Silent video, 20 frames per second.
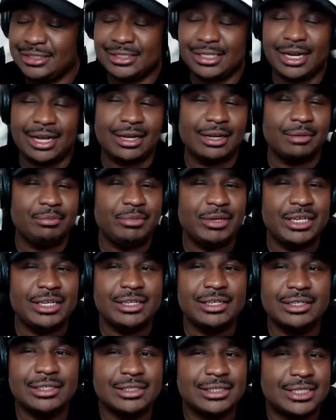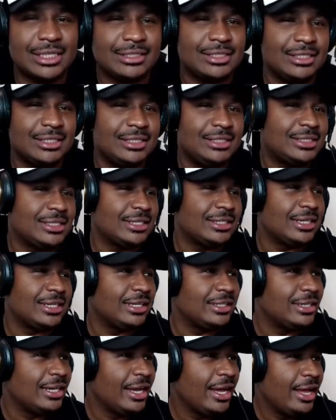I could be Goodz. I think he said
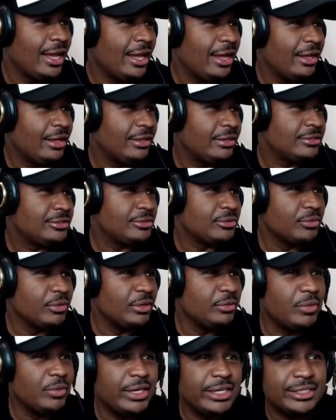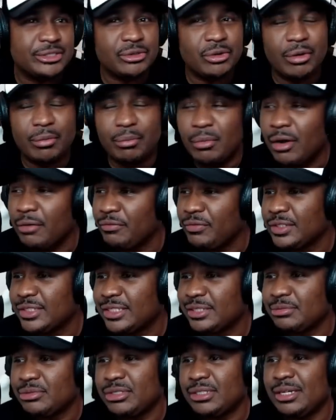like three weeks or a month or some
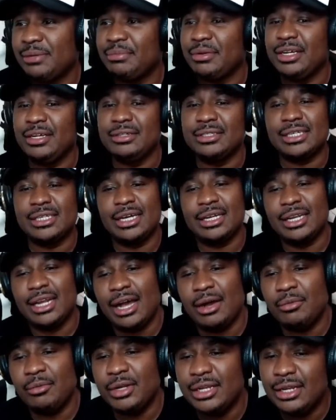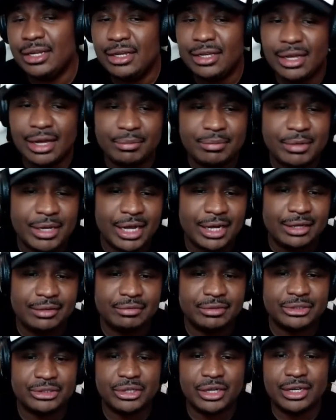shit. But he was like, nah, with Nitty, I'm not even
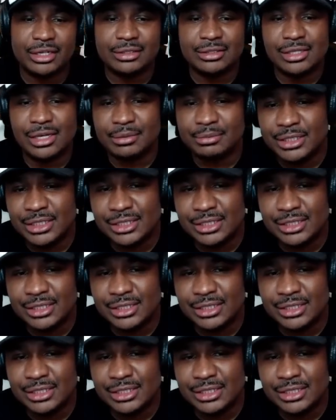trying to. Know what I mean,